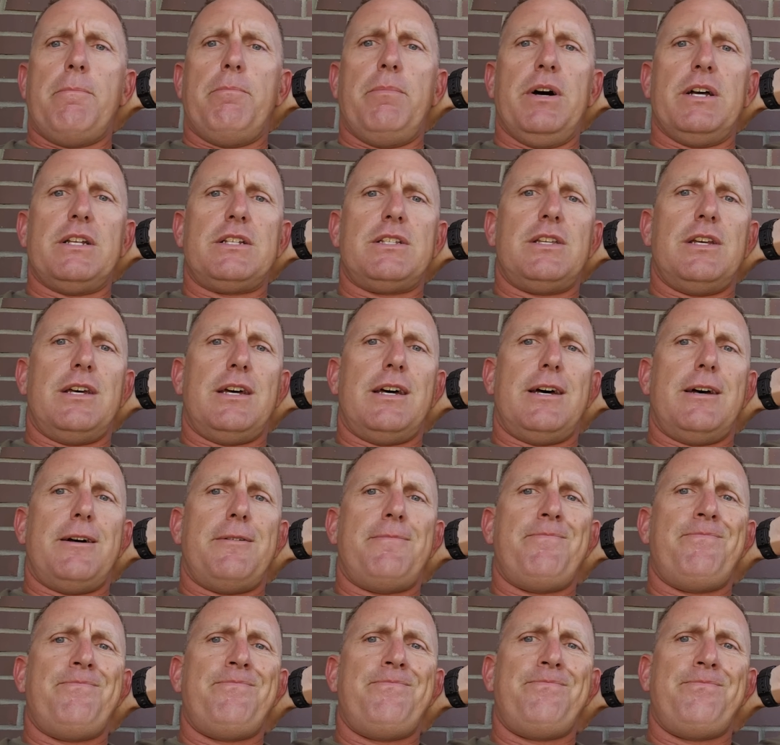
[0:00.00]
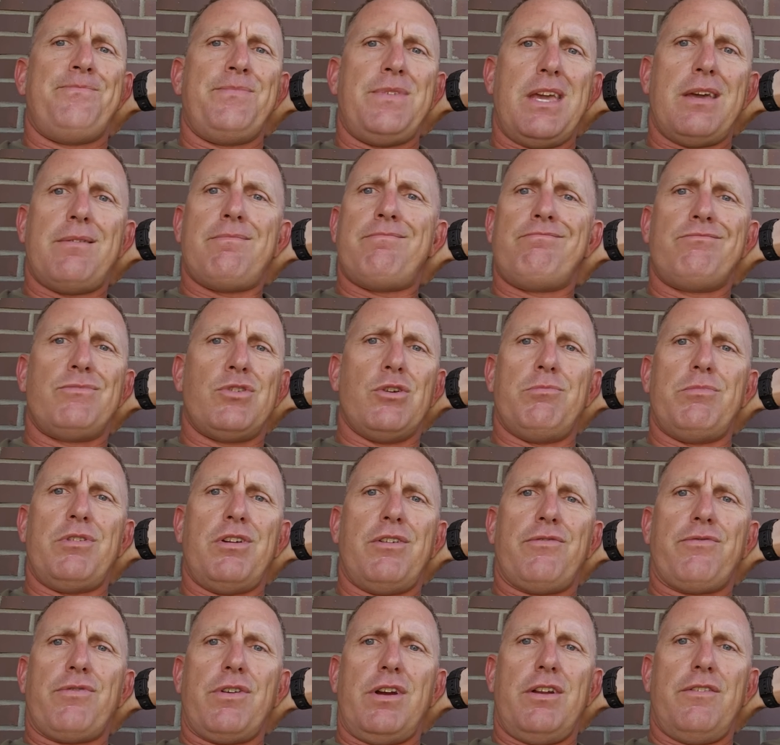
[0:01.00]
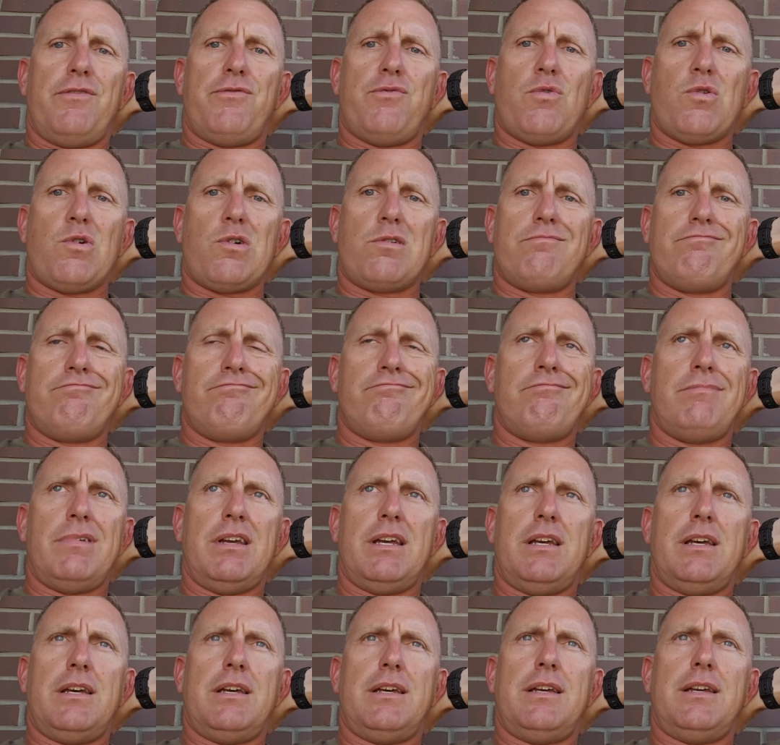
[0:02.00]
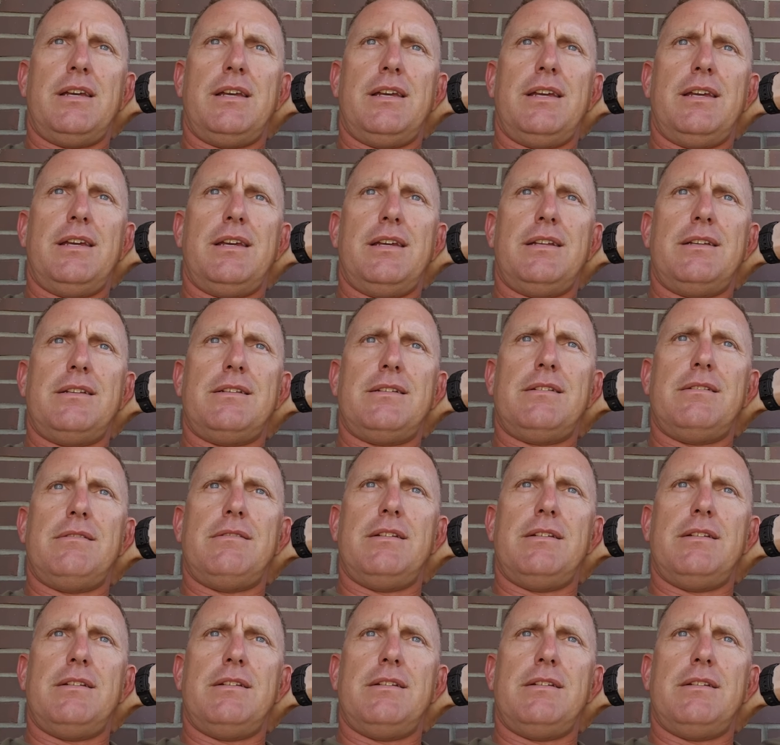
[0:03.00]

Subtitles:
But yeah, don't be afraid of Ford and